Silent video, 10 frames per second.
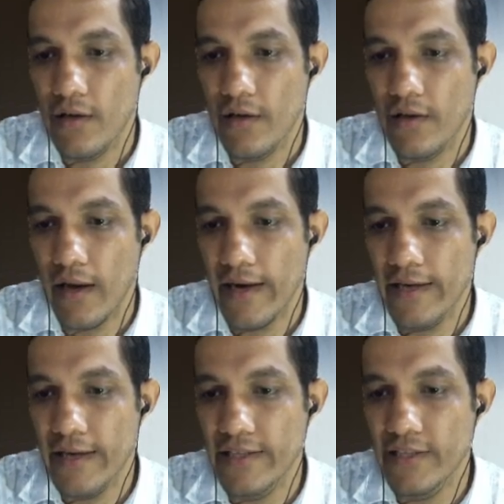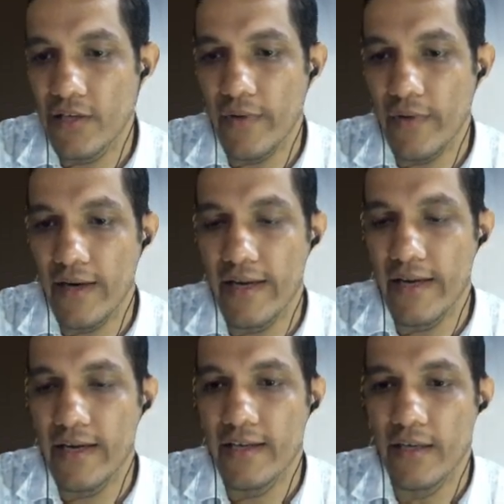Yeah, at this region we are
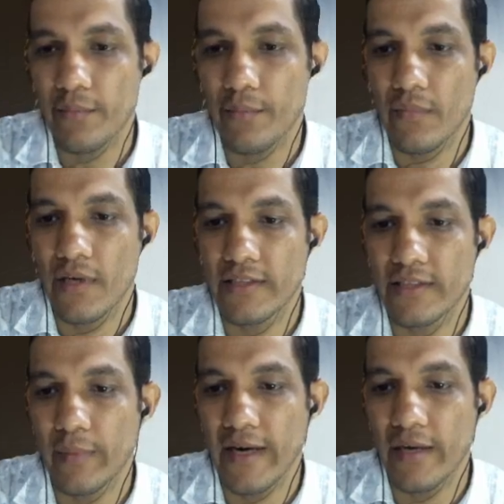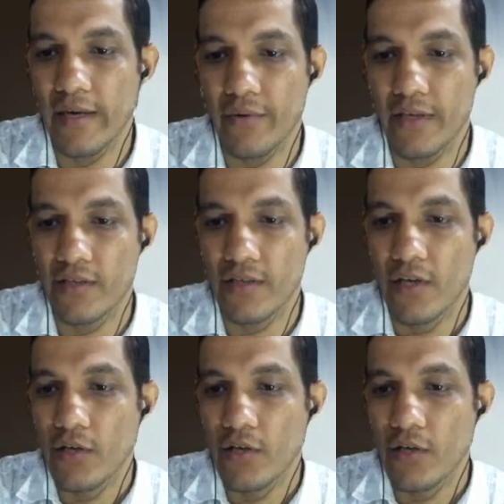getting some similarity between this.